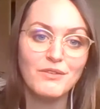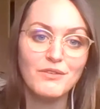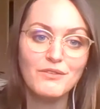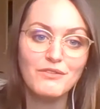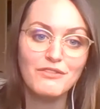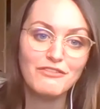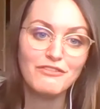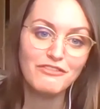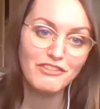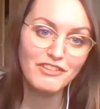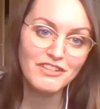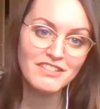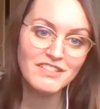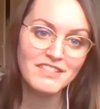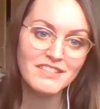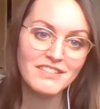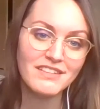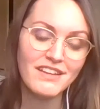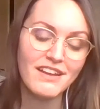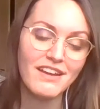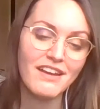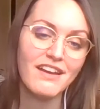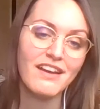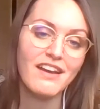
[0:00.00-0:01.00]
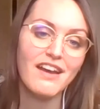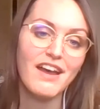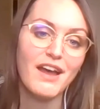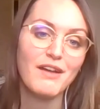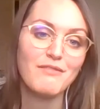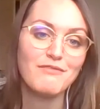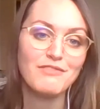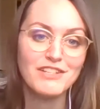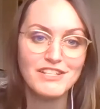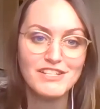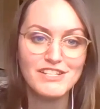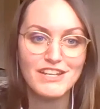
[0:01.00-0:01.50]
So first,
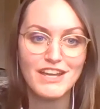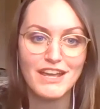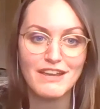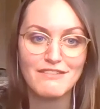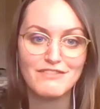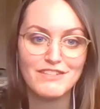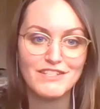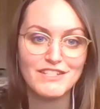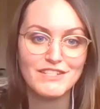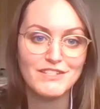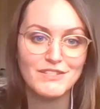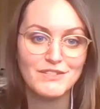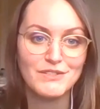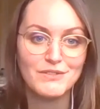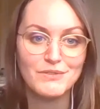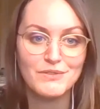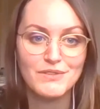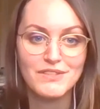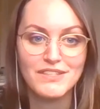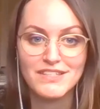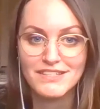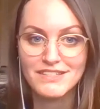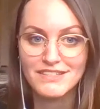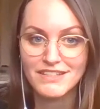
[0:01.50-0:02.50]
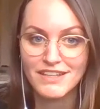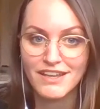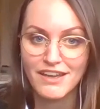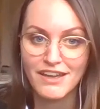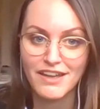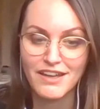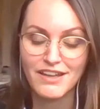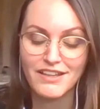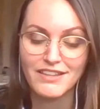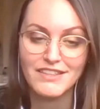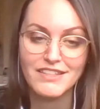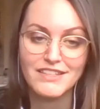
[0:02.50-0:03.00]
I want to dive into this
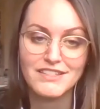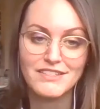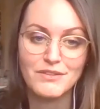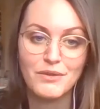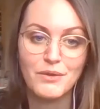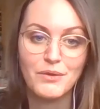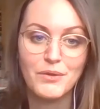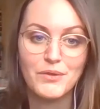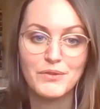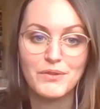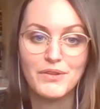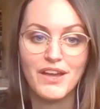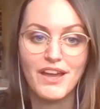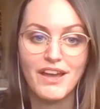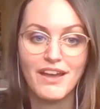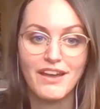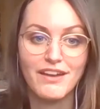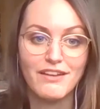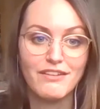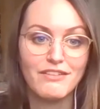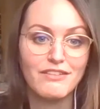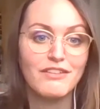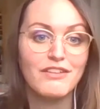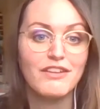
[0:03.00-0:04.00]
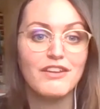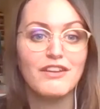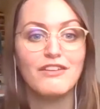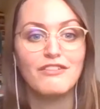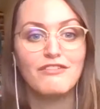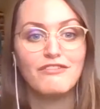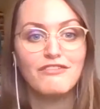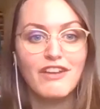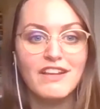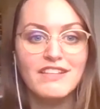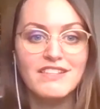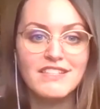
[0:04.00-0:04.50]
whole
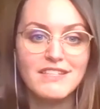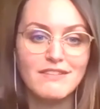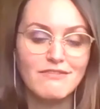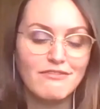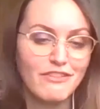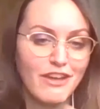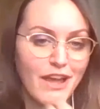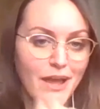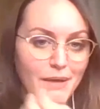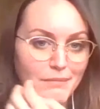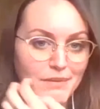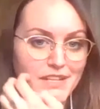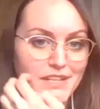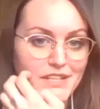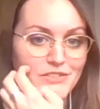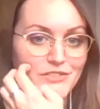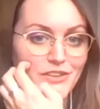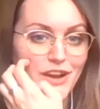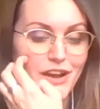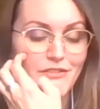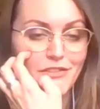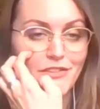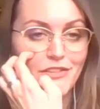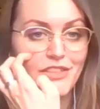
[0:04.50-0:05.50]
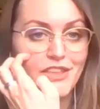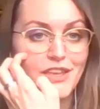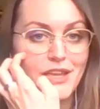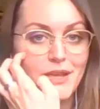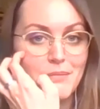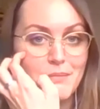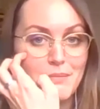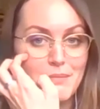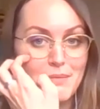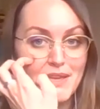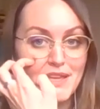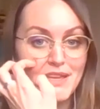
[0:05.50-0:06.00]
friends and family travel
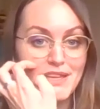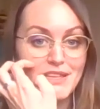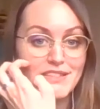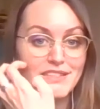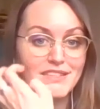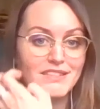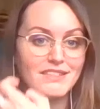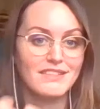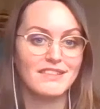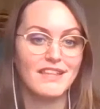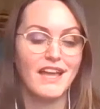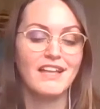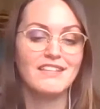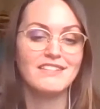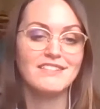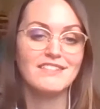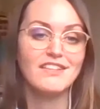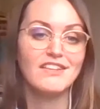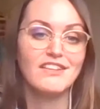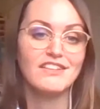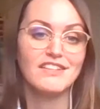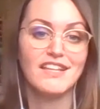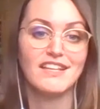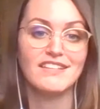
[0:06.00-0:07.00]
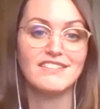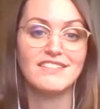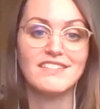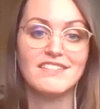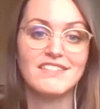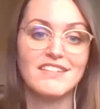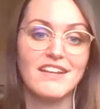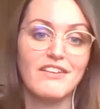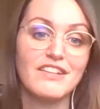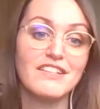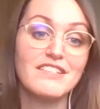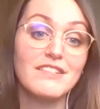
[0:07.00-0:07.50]
thing, because that's not
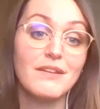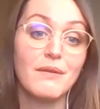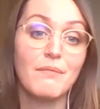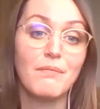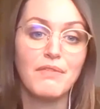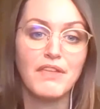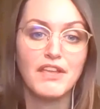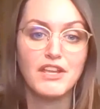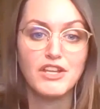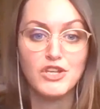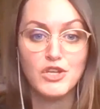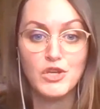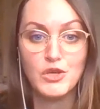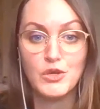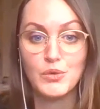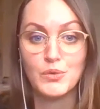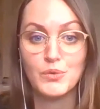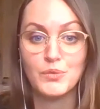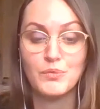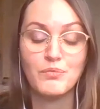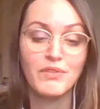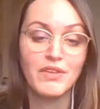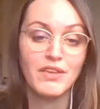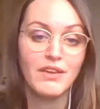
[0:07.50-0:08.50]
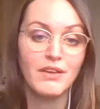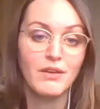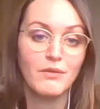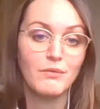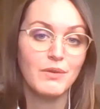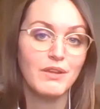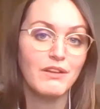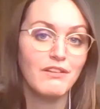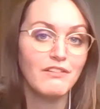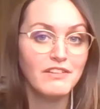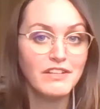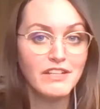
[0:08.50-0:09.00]
necessarily something new.
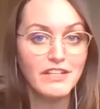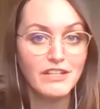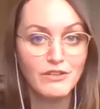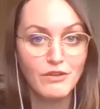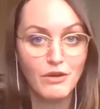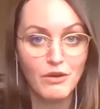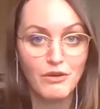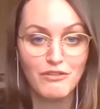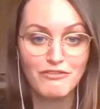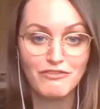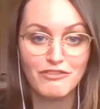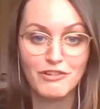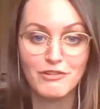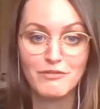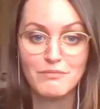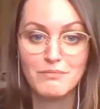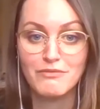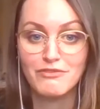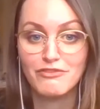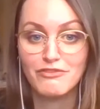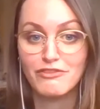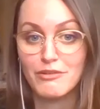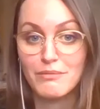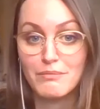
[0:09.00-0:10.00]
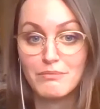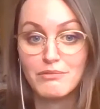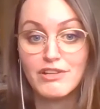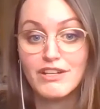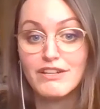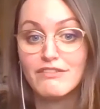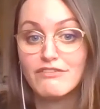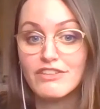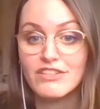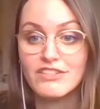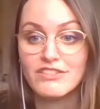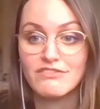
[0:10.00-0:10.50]
We already know from
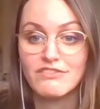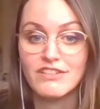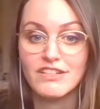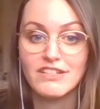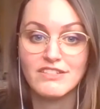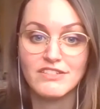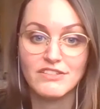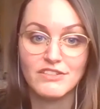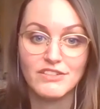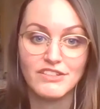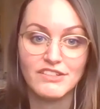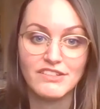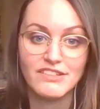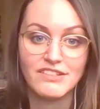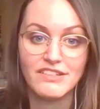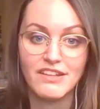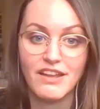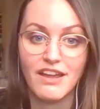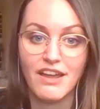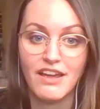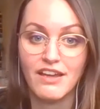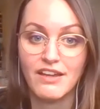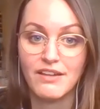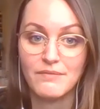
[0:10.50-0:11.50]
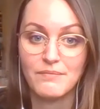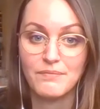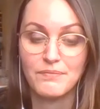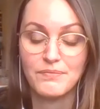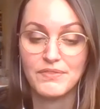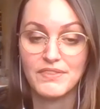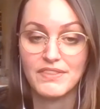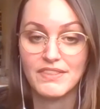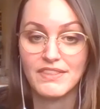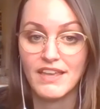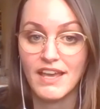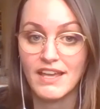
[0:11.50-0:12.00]
previous research
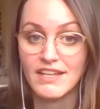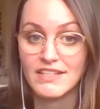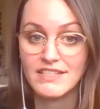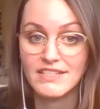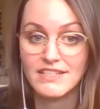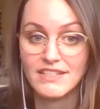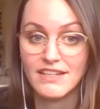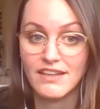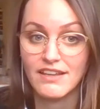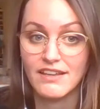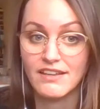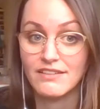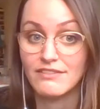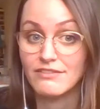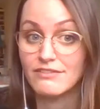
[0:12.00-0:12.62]
that